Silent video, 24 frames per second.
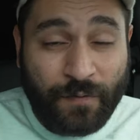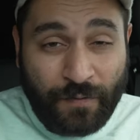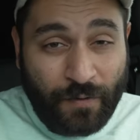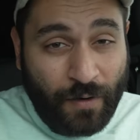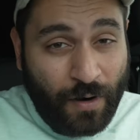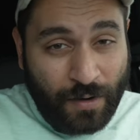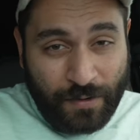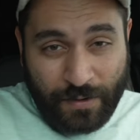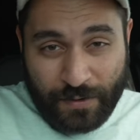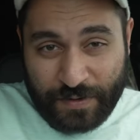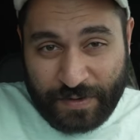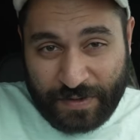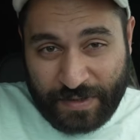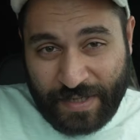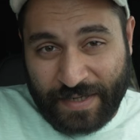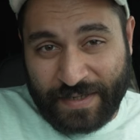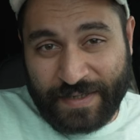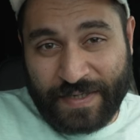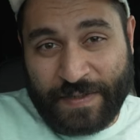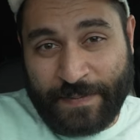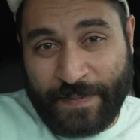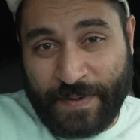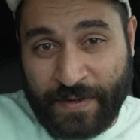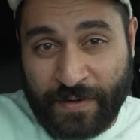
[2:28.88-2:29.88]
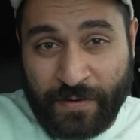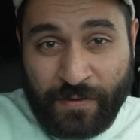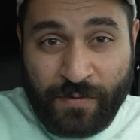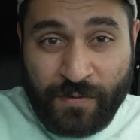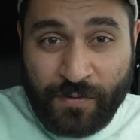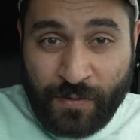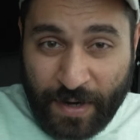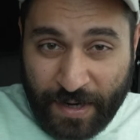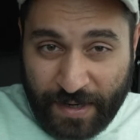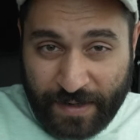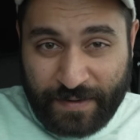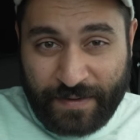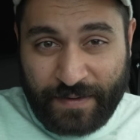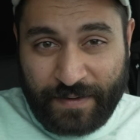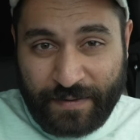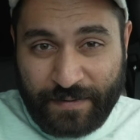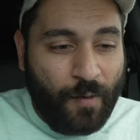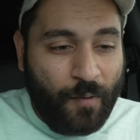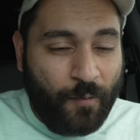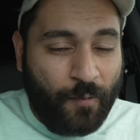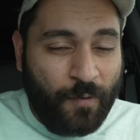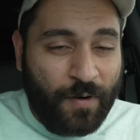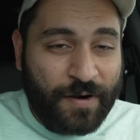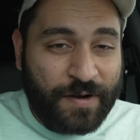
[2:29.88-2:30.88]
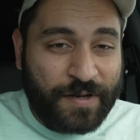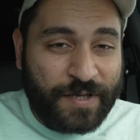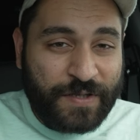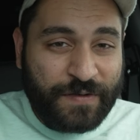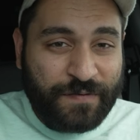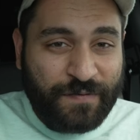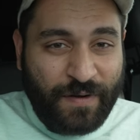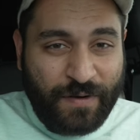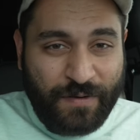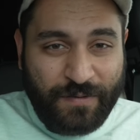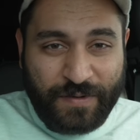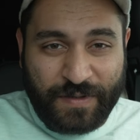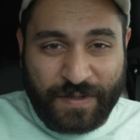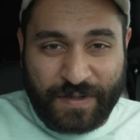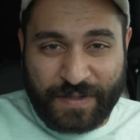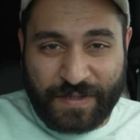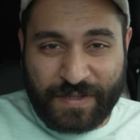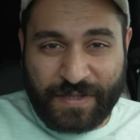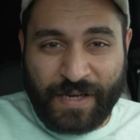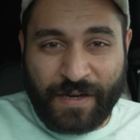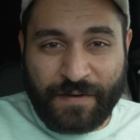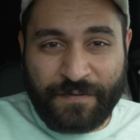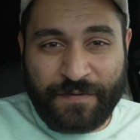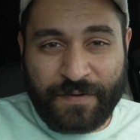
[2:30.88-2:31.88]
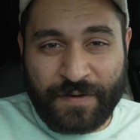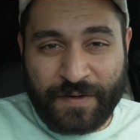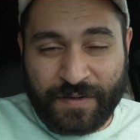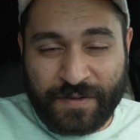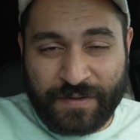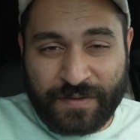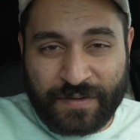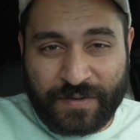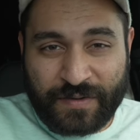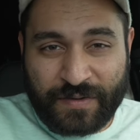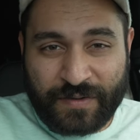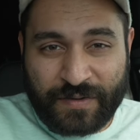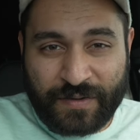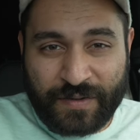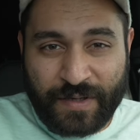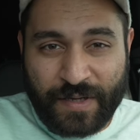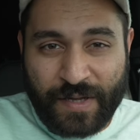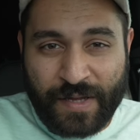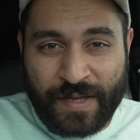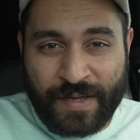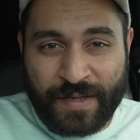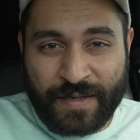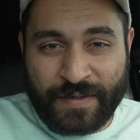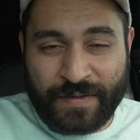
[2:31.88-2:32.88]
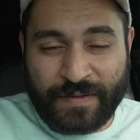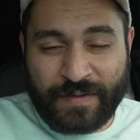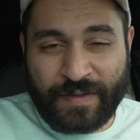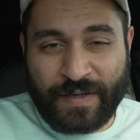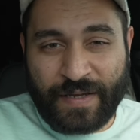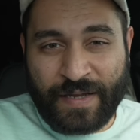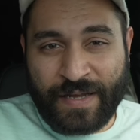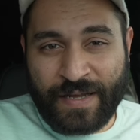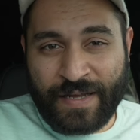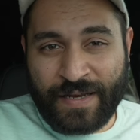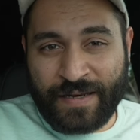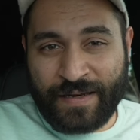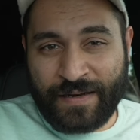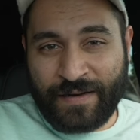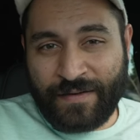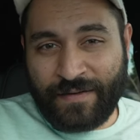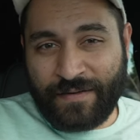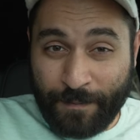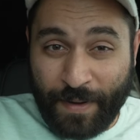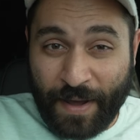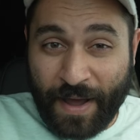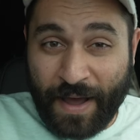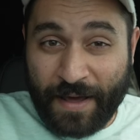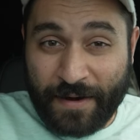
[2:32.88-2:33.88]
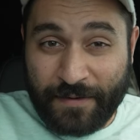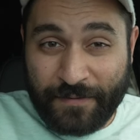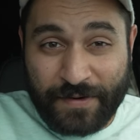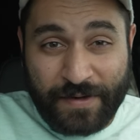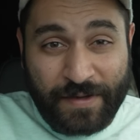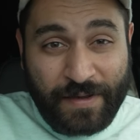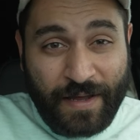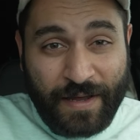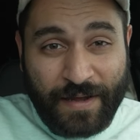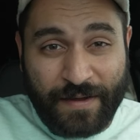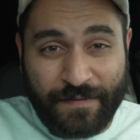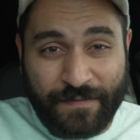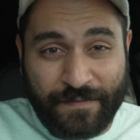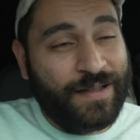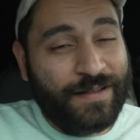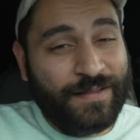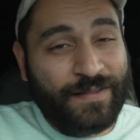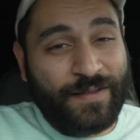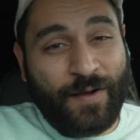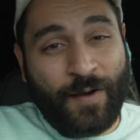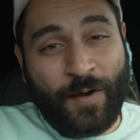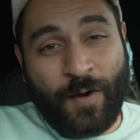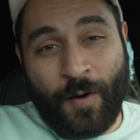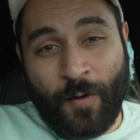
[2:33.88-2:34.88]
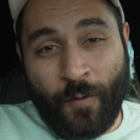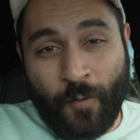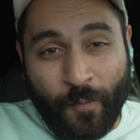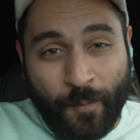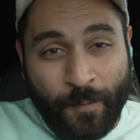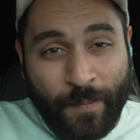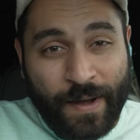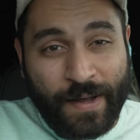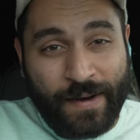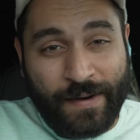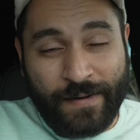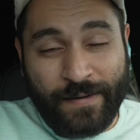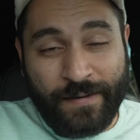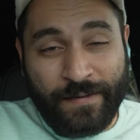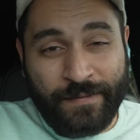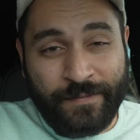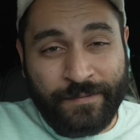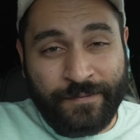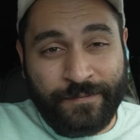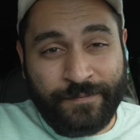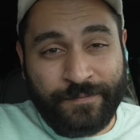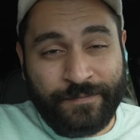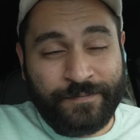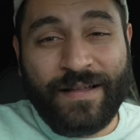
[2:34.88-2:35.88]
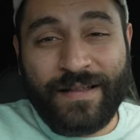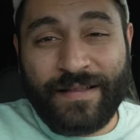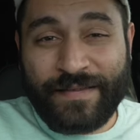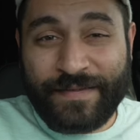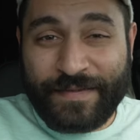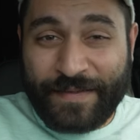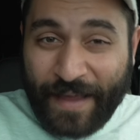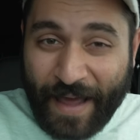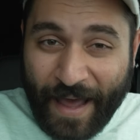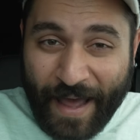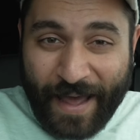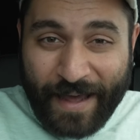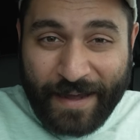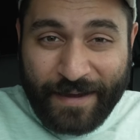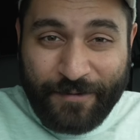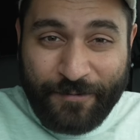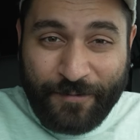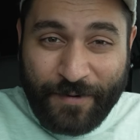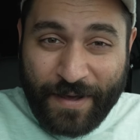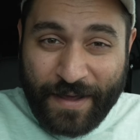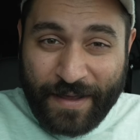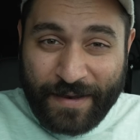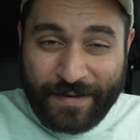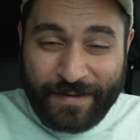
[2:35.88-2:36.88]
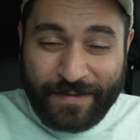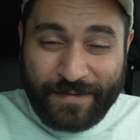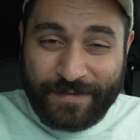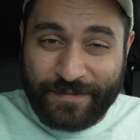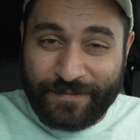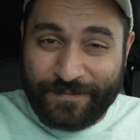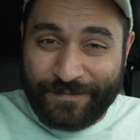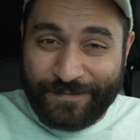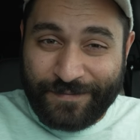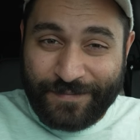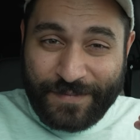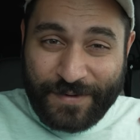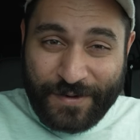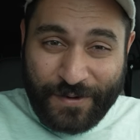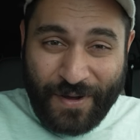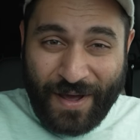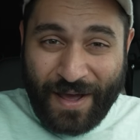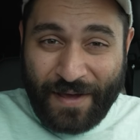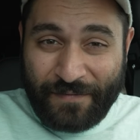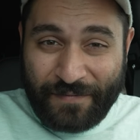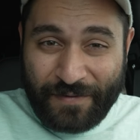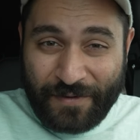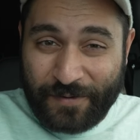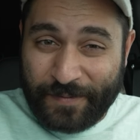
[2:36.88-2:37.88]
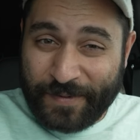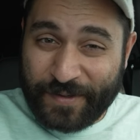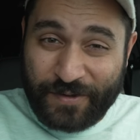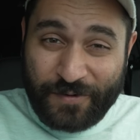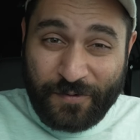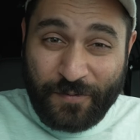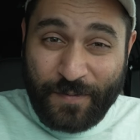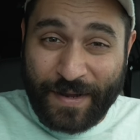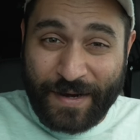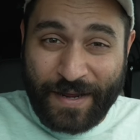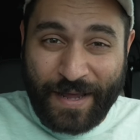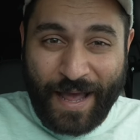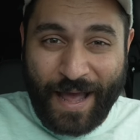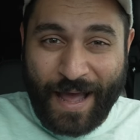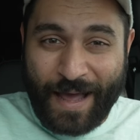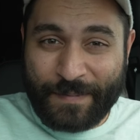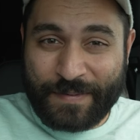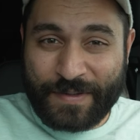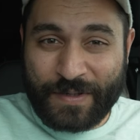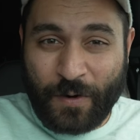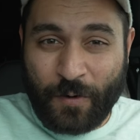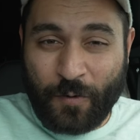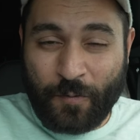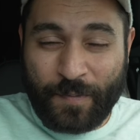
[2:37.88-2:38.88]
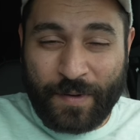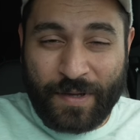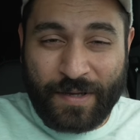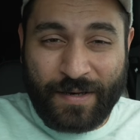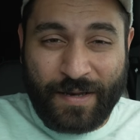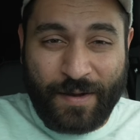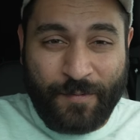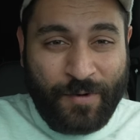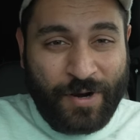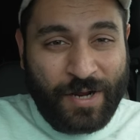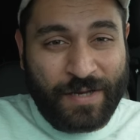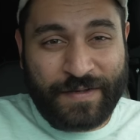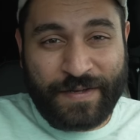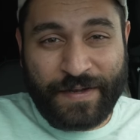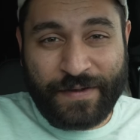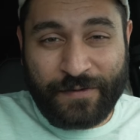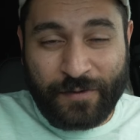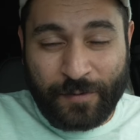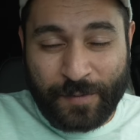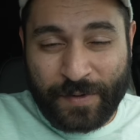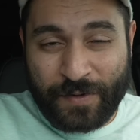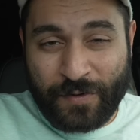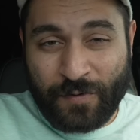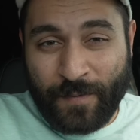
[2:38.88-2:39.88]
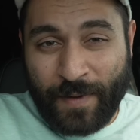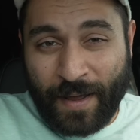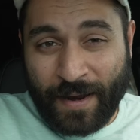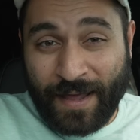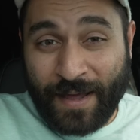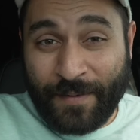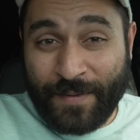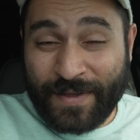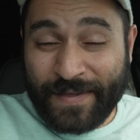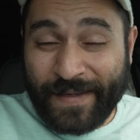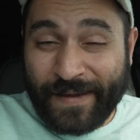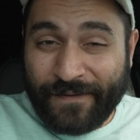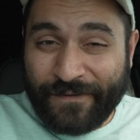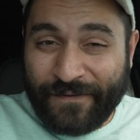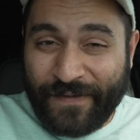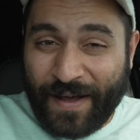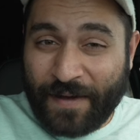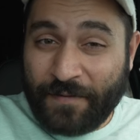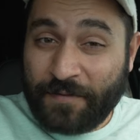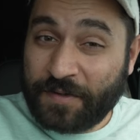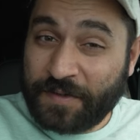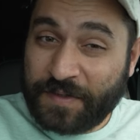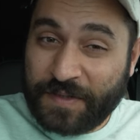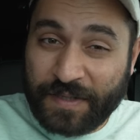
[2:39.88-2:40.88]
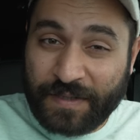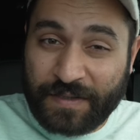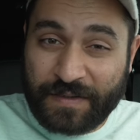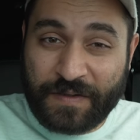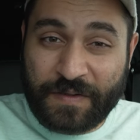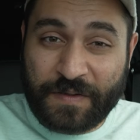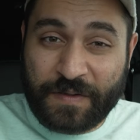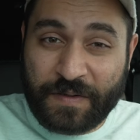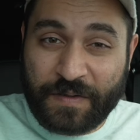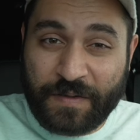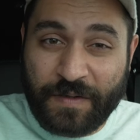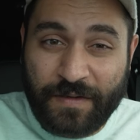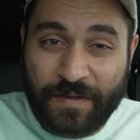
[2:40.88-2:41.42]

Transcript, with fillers: for all those things, it's been great. Where this phone suffers is in battery life, the home button, lag when you have a little bit too many apps open. And when I say a little bit too many, I mean like five or six.